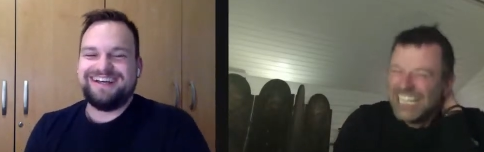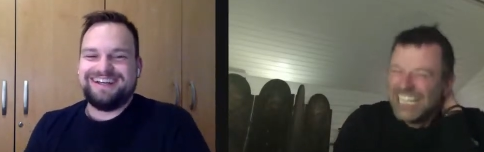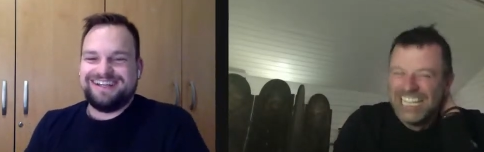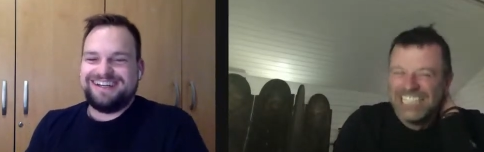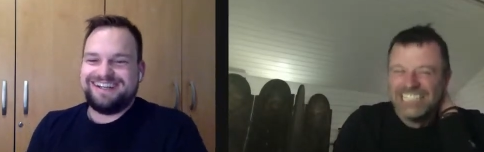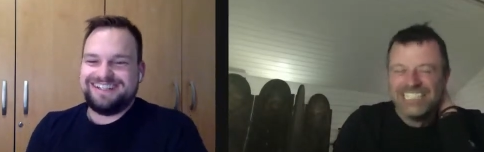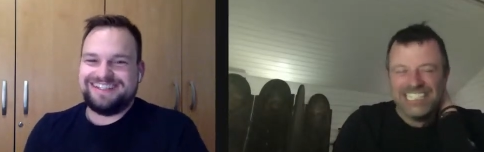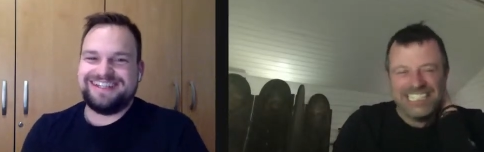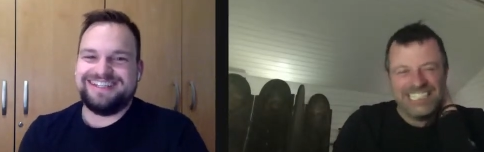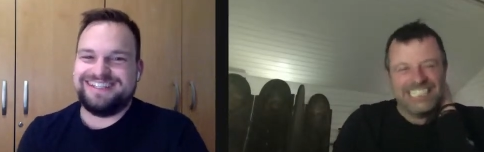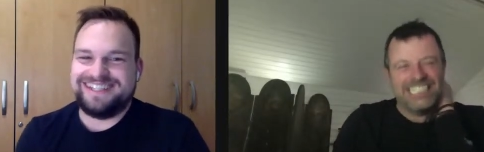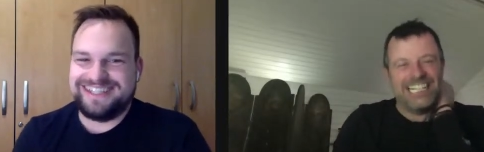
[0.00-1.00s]

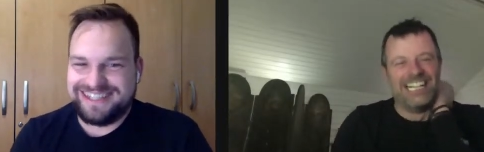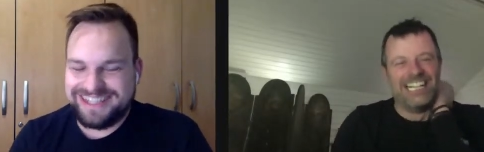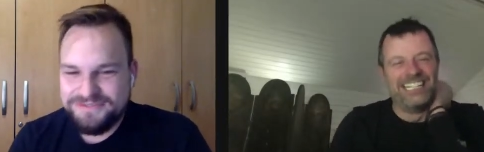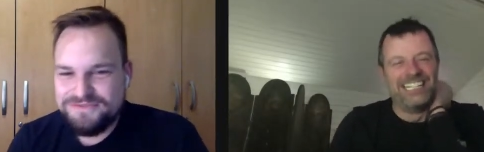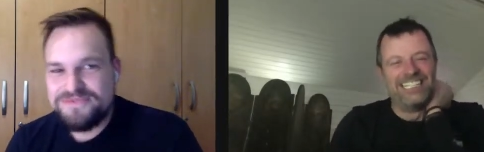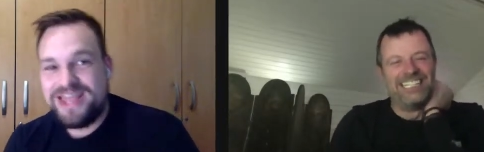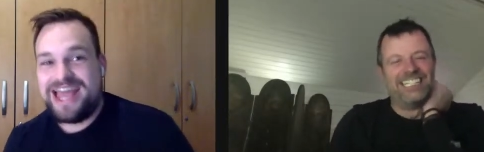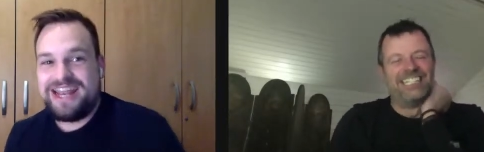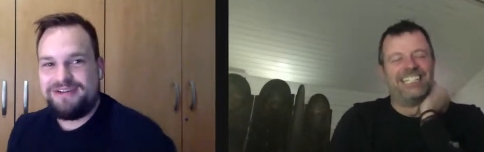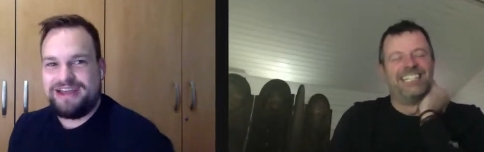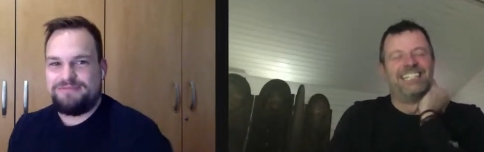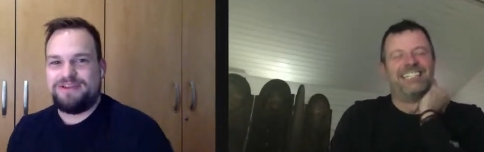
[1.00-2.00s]
Speaker 1: oh dear, dear, dear.
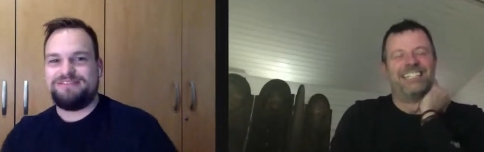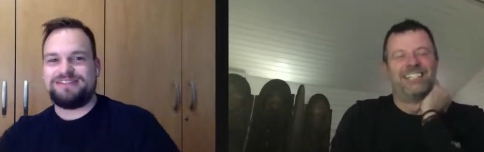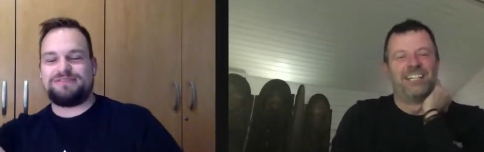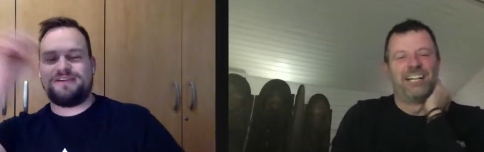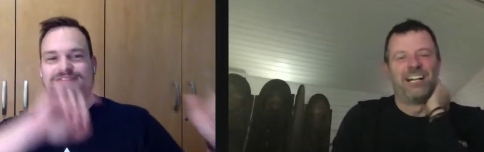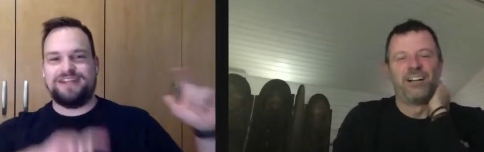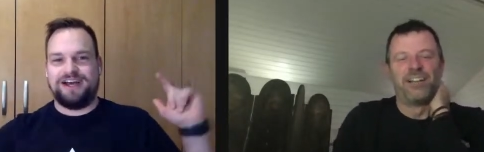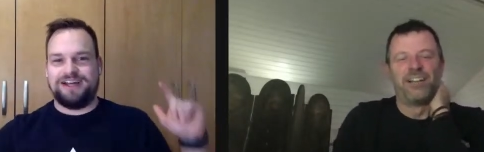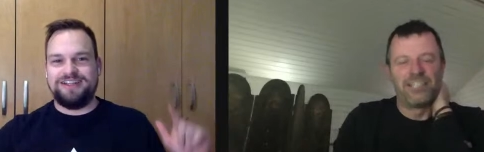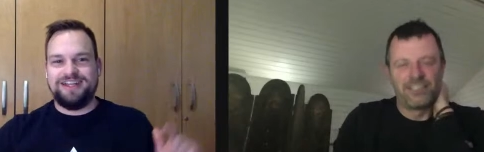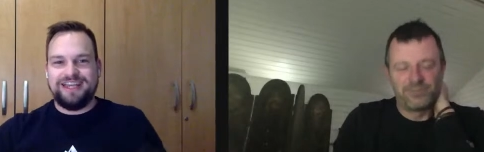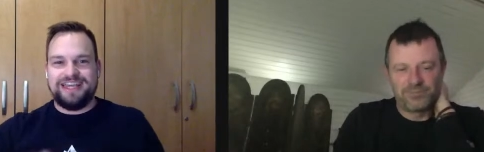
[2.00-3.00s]
Anyway, moving
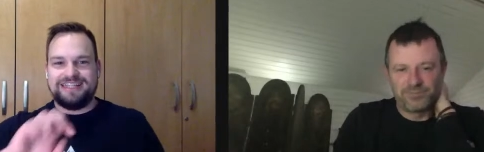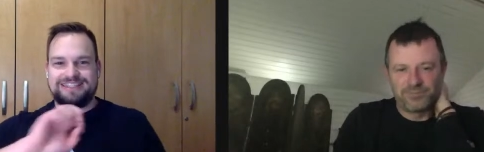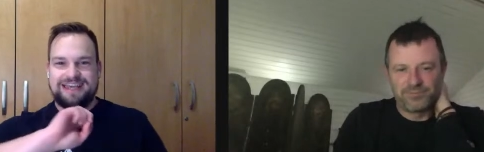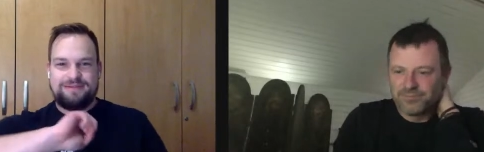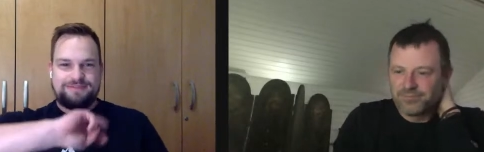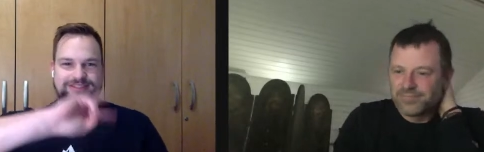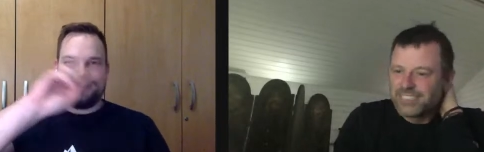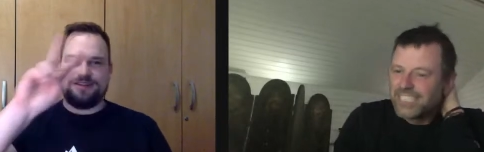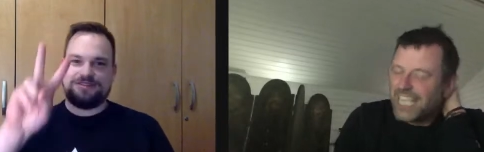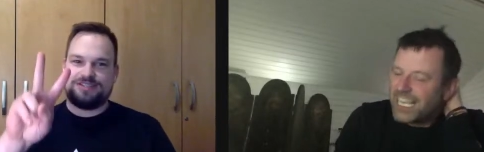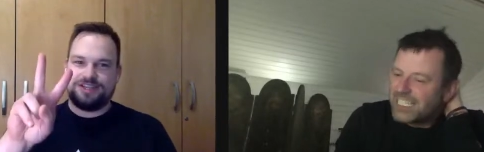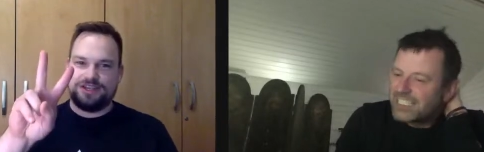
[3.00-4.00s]
swiftly on, it's
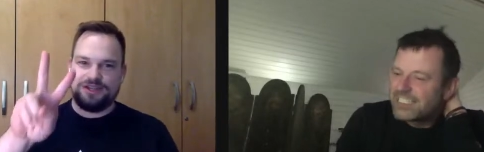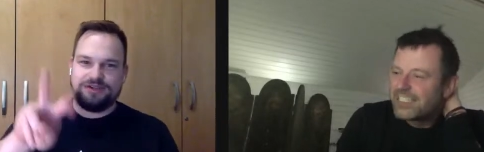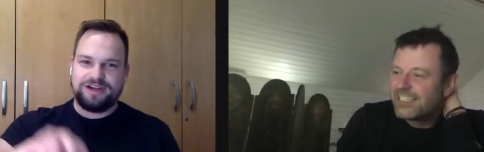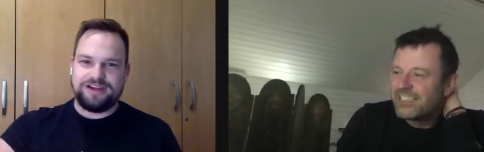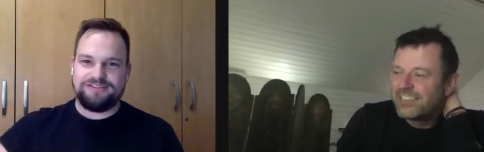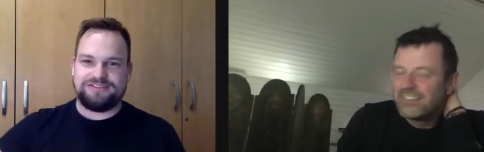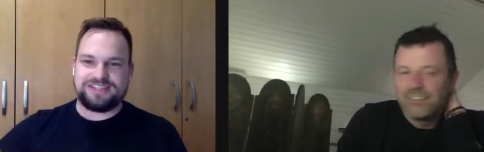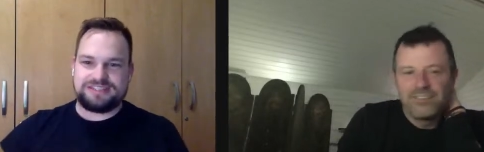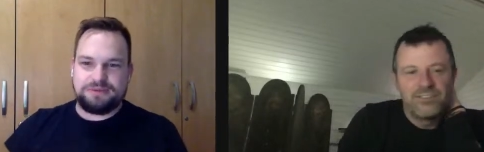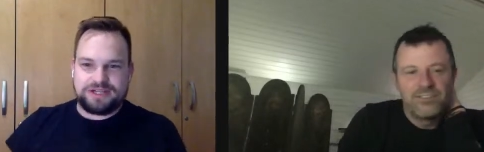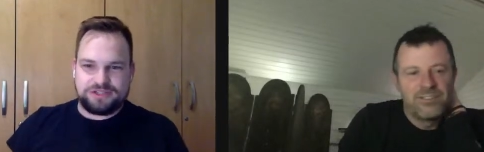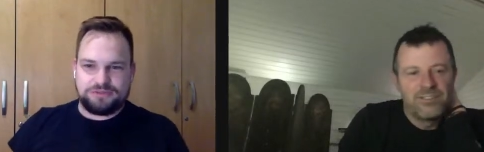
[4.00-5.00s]
episode yeah. two
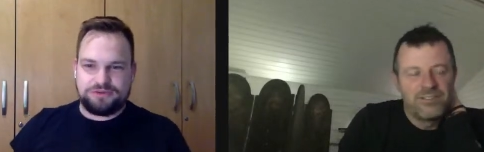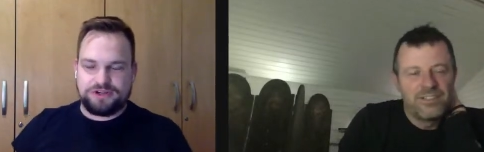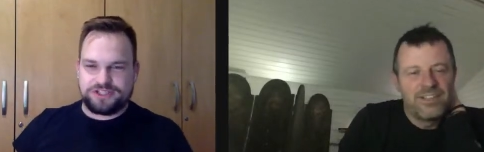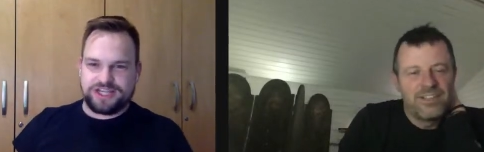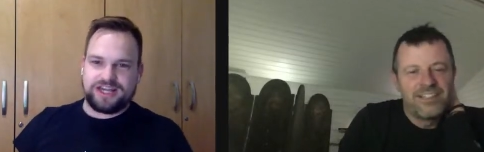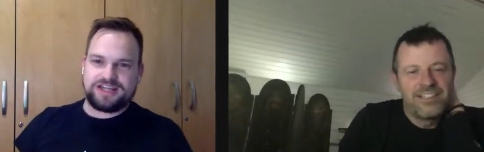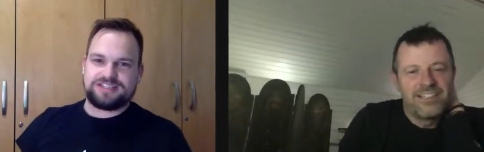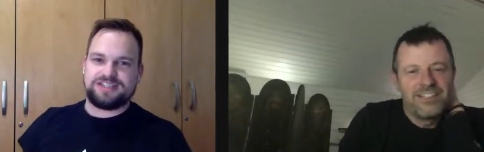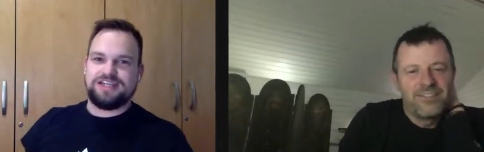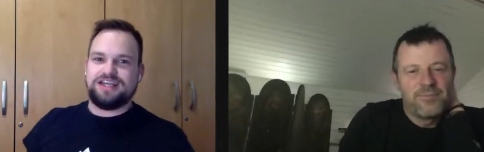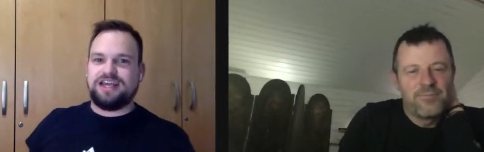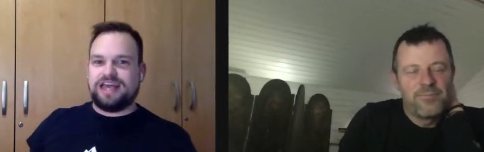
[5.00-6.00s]
of the special
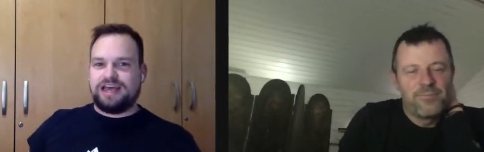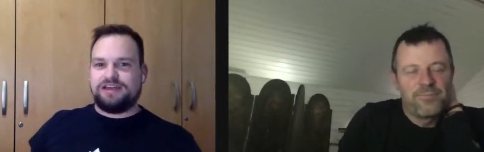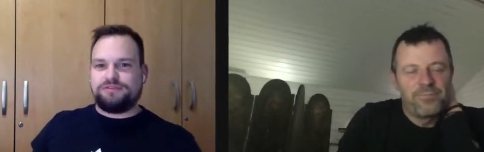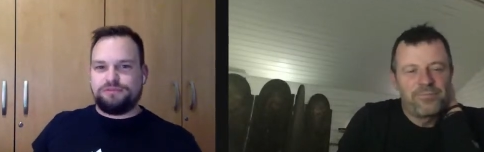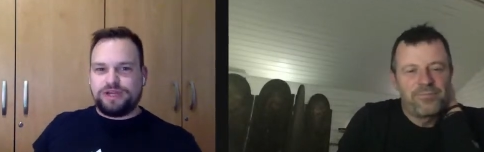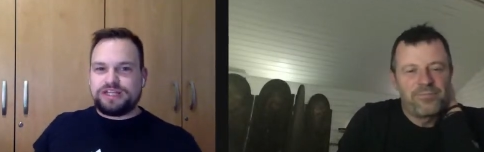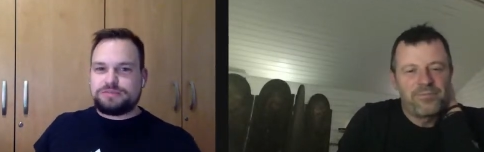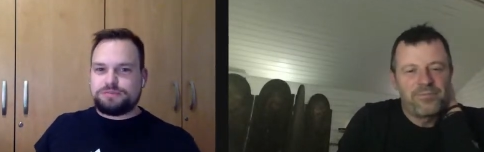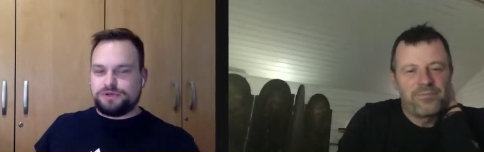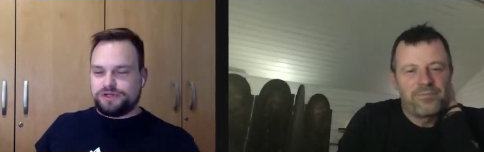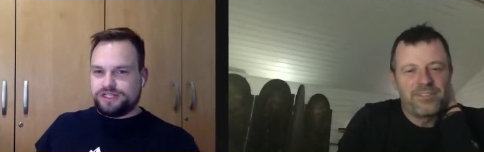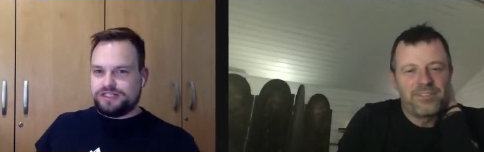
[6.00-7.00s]
project. At
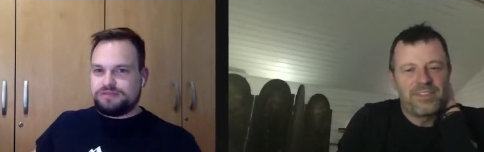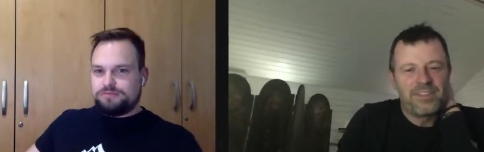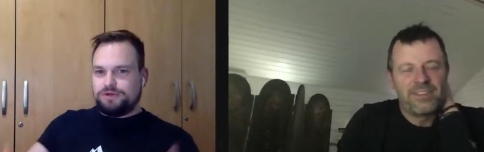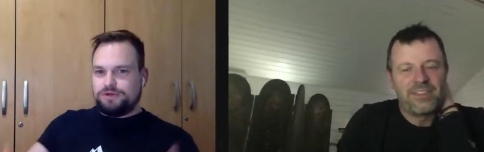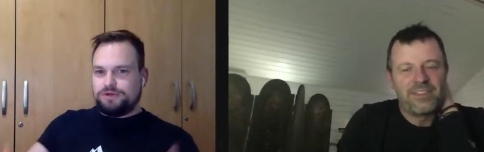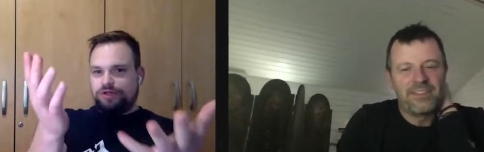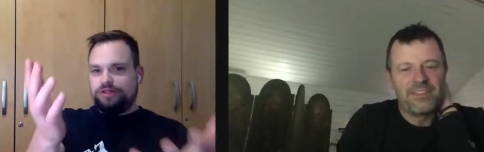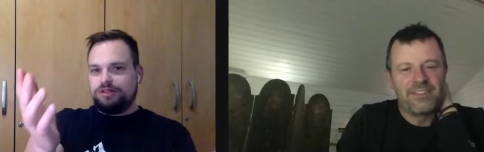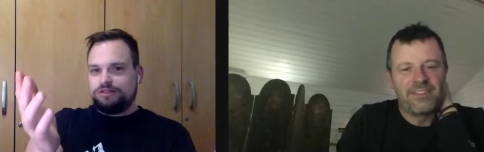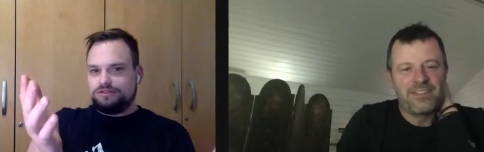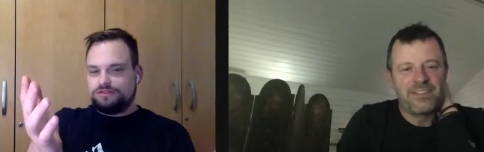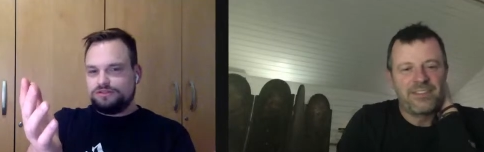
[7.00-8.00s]
which point,
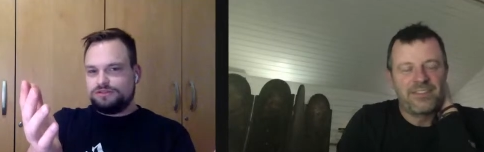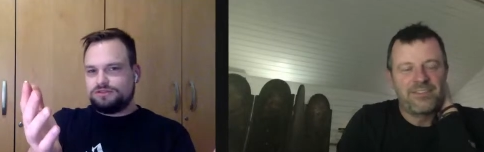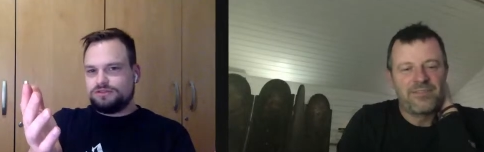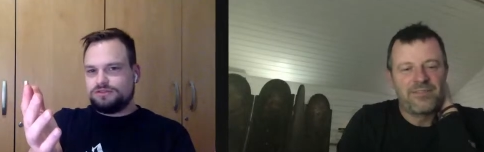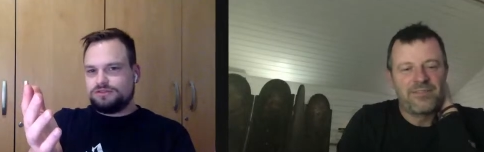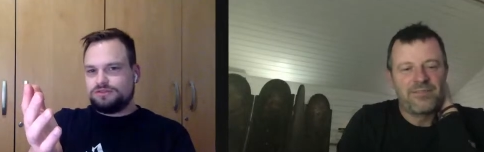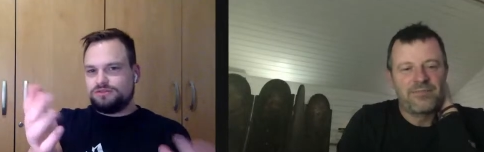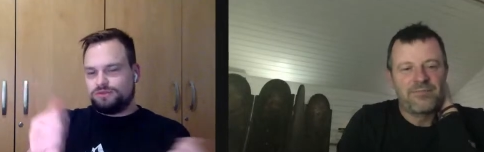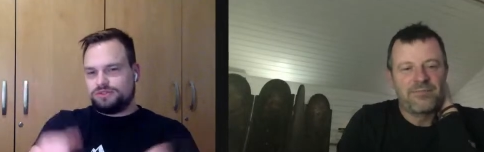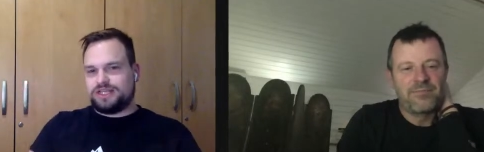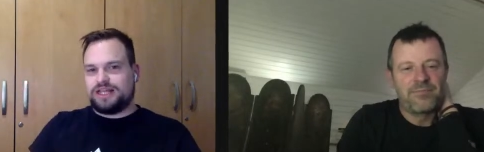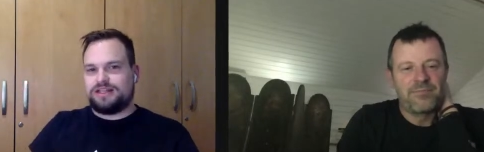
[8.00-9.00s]
Paul
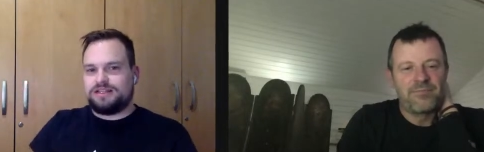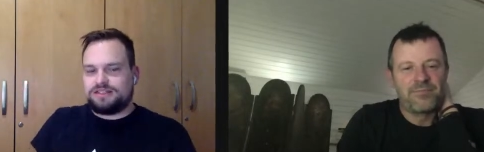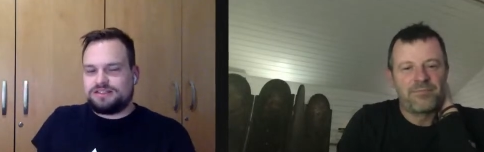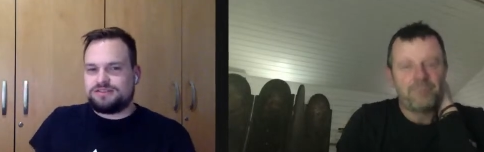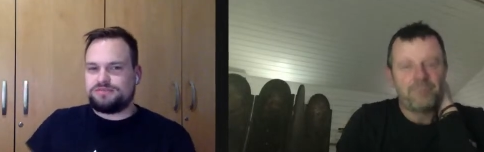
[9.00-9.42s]
will tell us